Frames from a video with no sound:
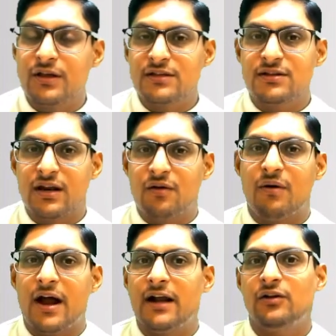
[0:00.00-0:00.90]
is
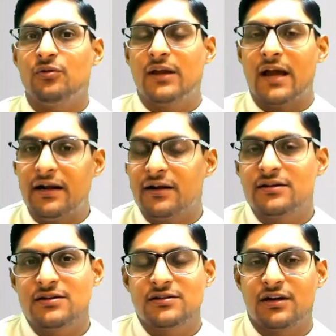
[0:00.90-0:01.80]
required to get
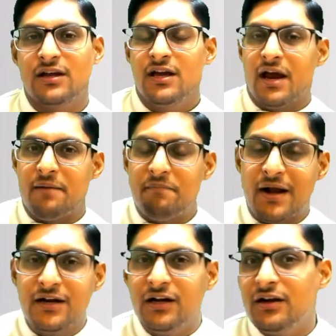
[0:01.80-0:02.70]
registered and
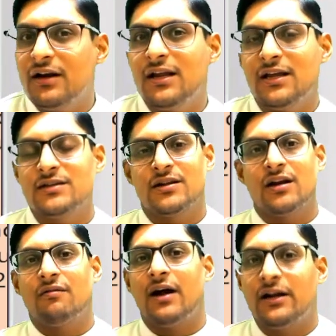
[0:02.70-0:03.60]
mandatorily is
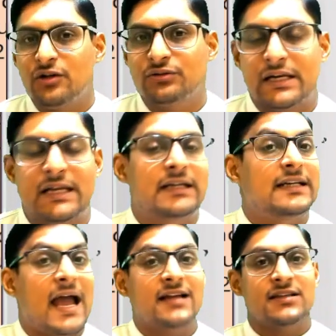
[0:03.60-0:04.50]
required to
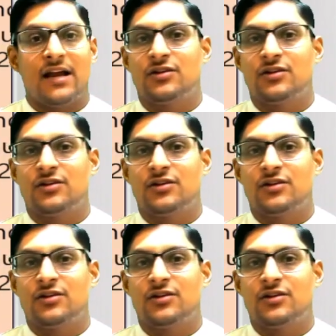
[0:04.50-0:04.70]
collect tax